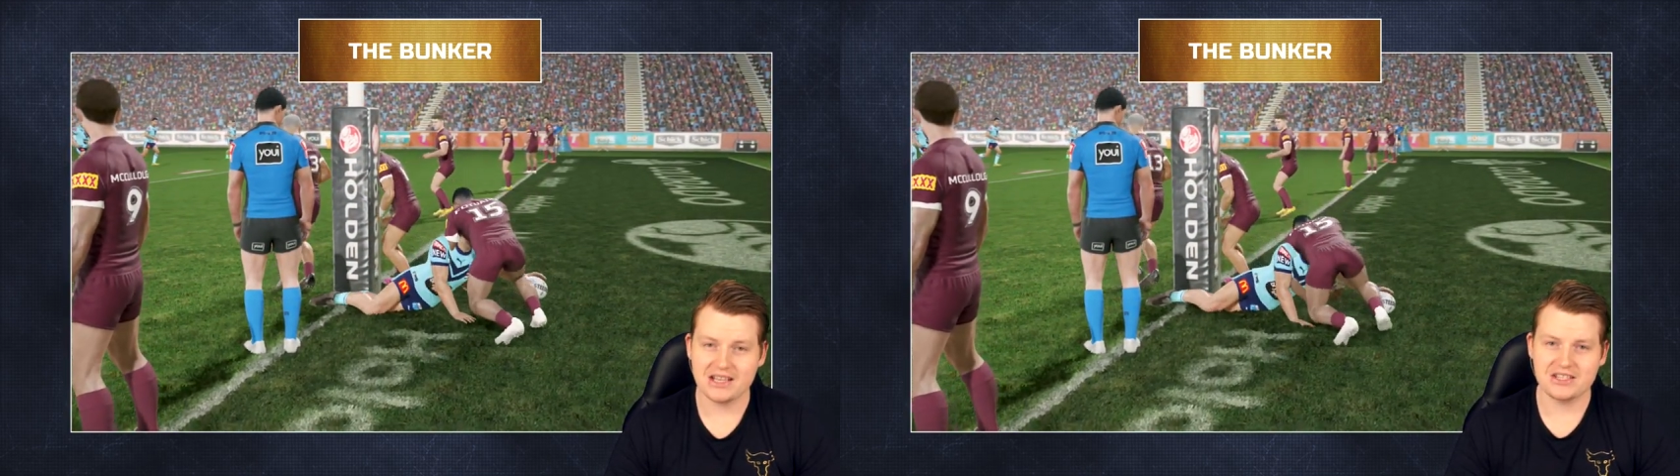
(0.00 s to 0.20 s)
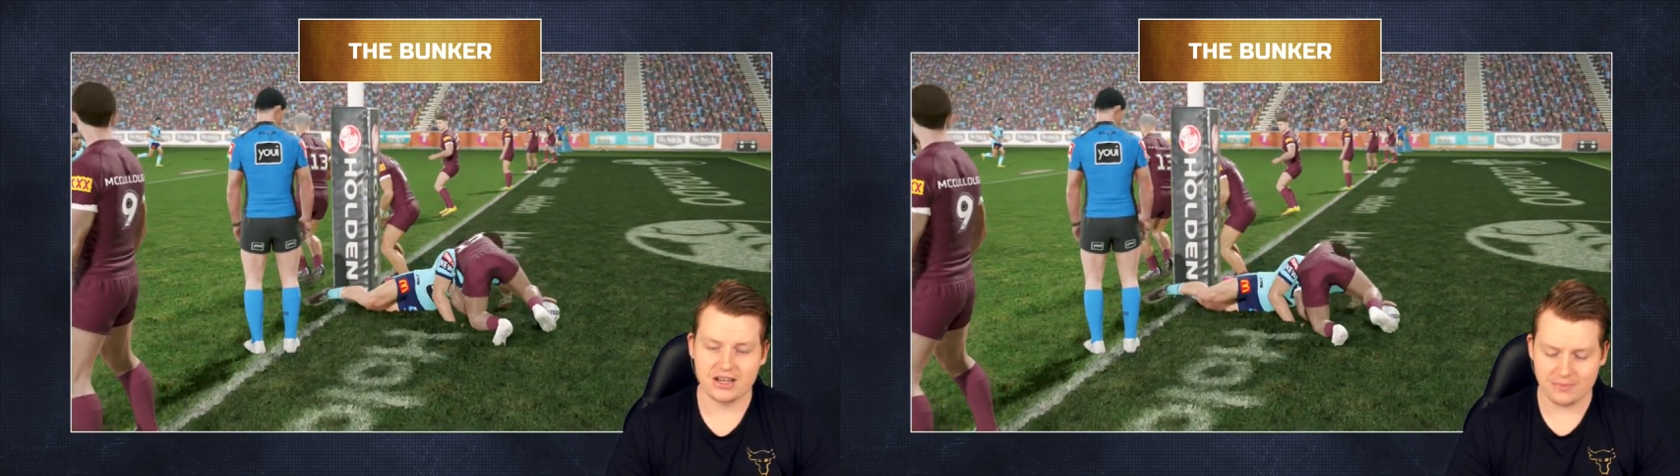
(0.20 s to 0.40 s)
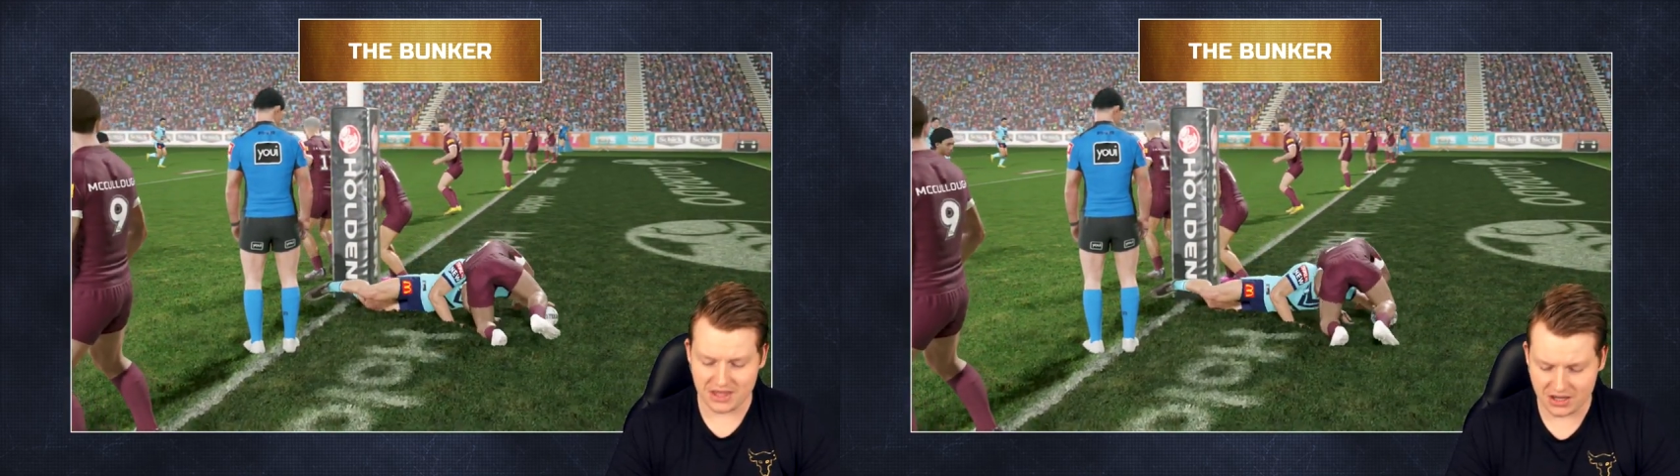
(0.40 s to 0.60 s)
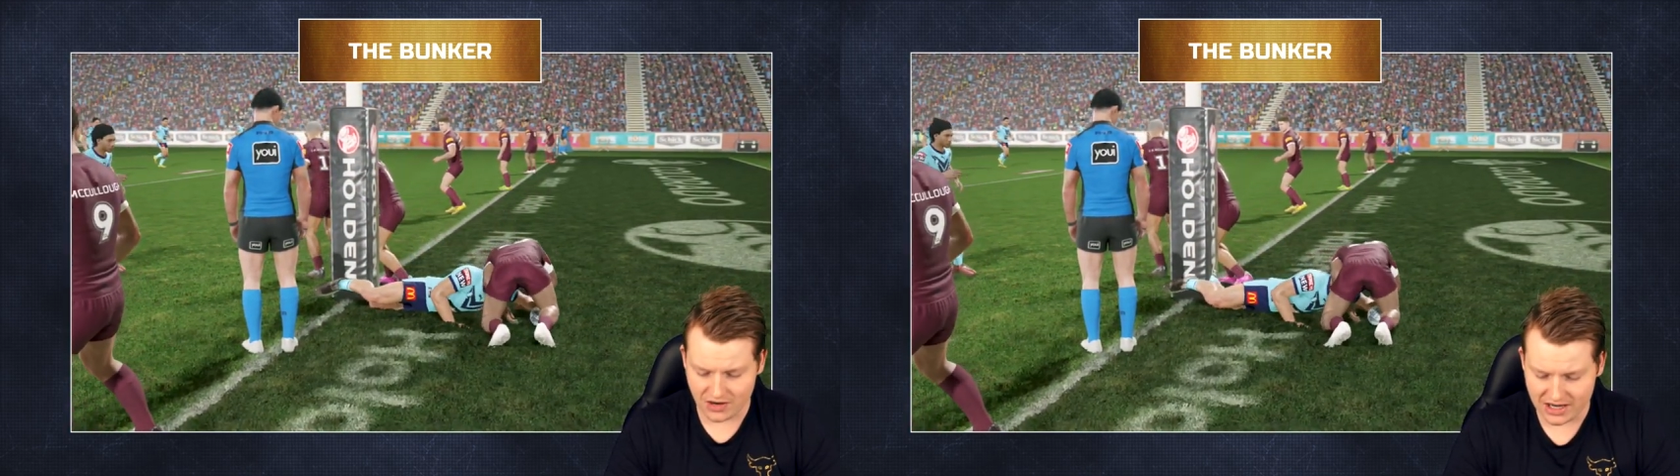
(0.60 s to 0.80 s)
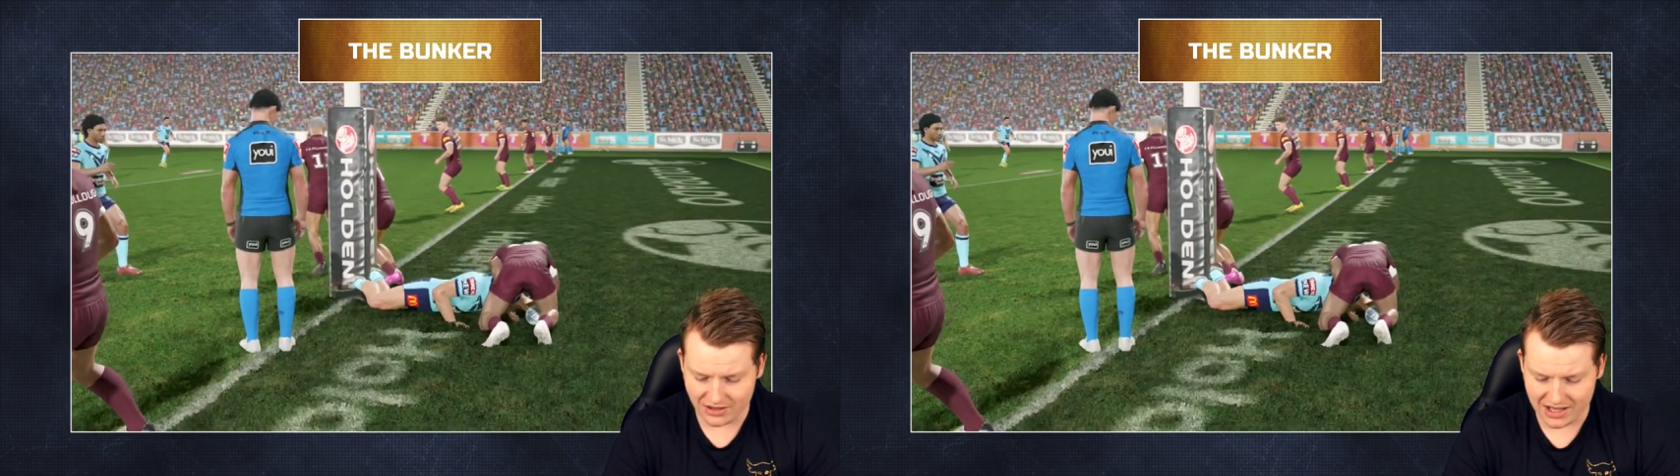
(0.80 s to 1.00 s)
That's going to be the
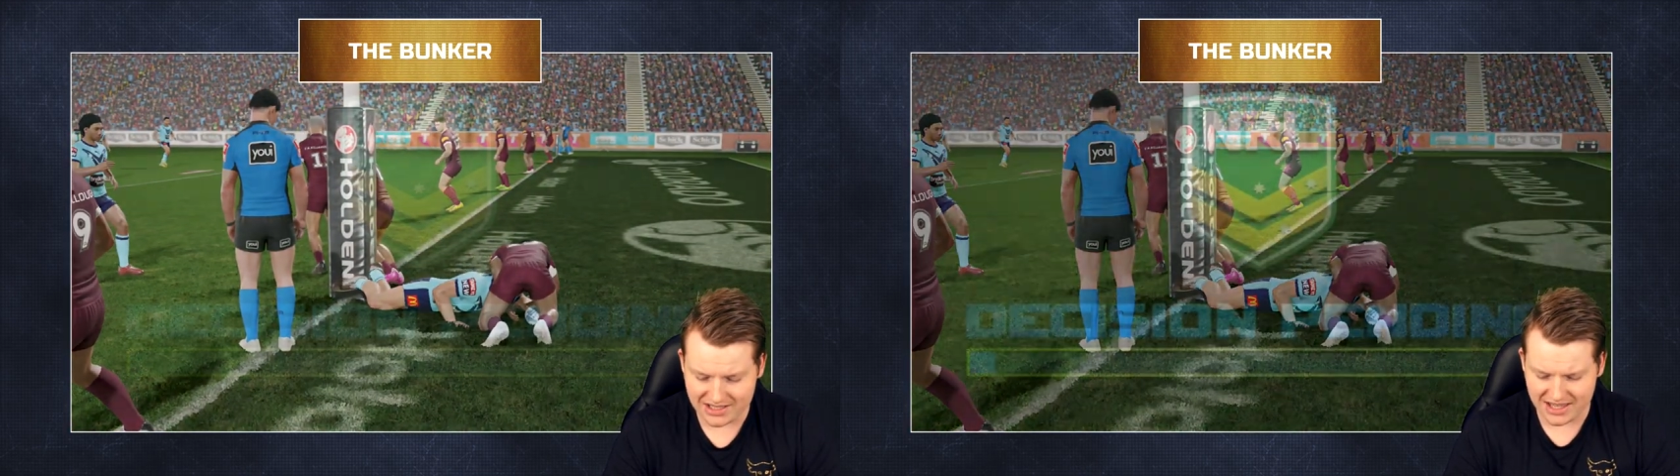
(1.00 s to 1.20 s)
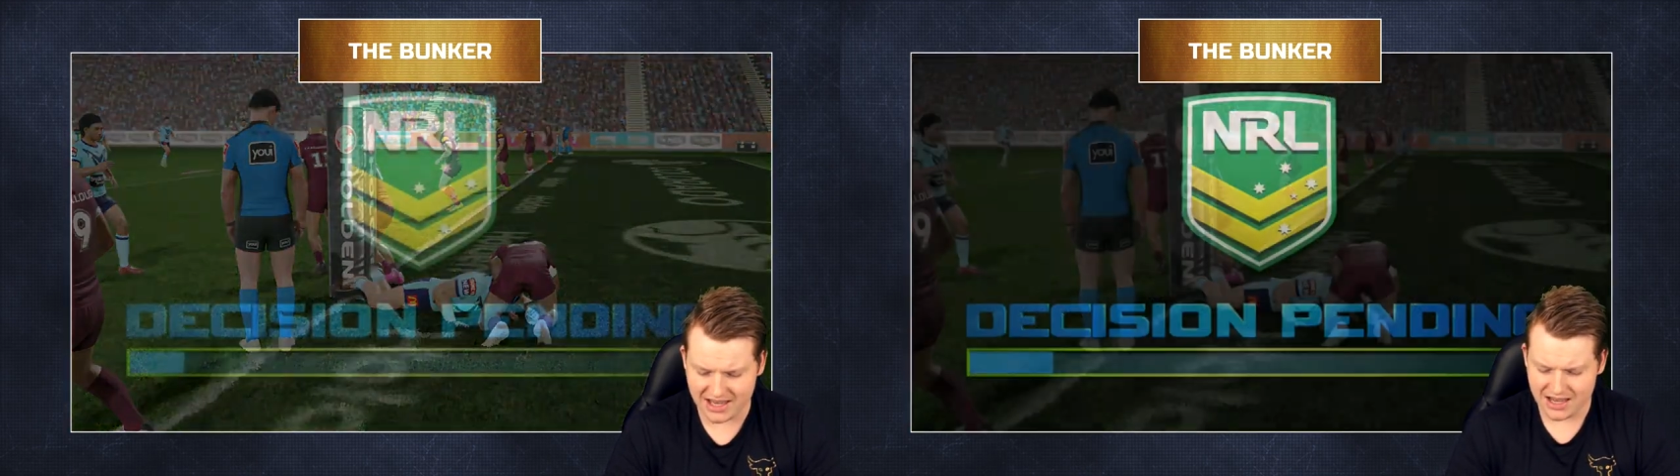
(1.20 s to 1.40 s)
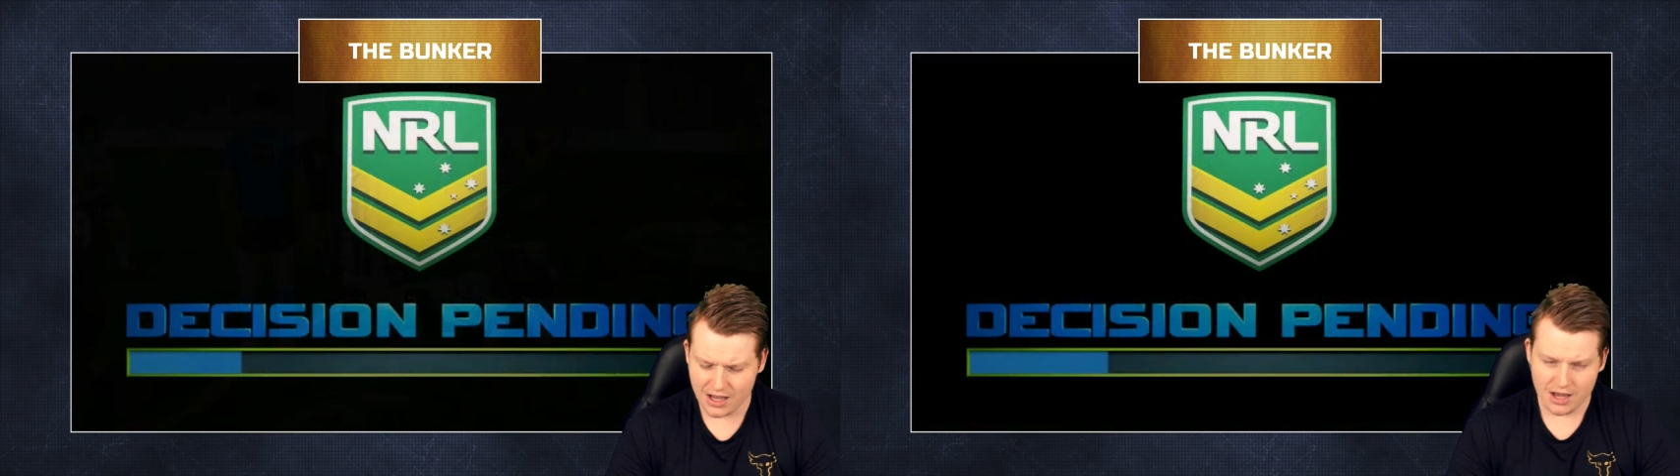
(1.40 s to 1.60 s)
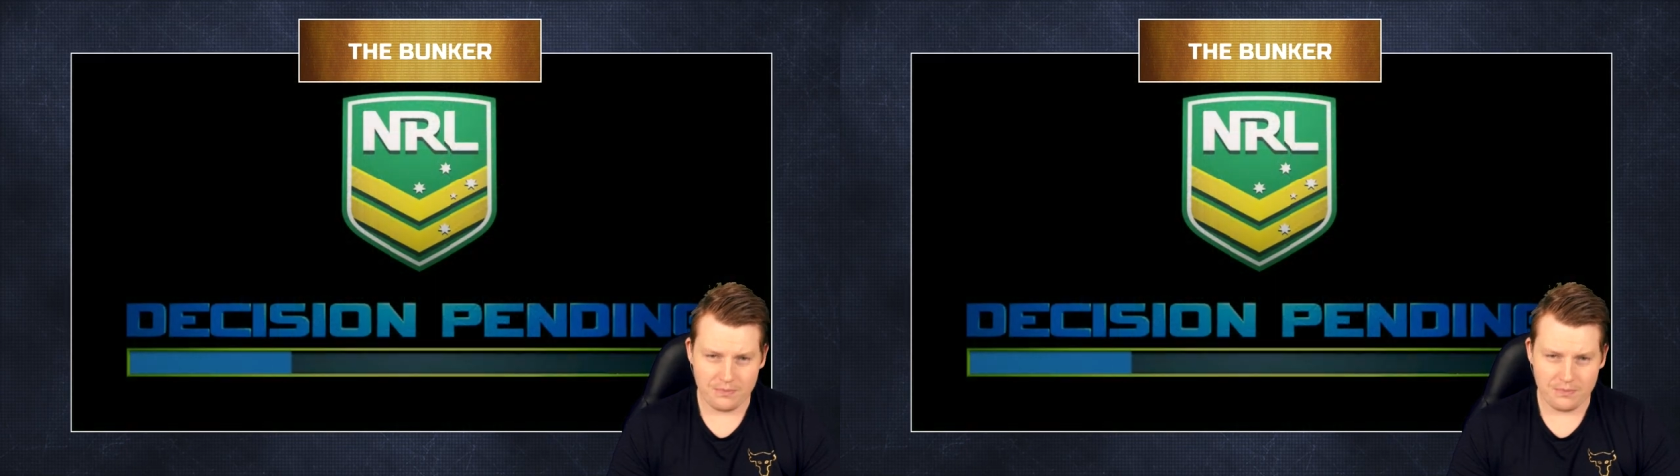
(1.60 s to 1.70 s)
green lines there.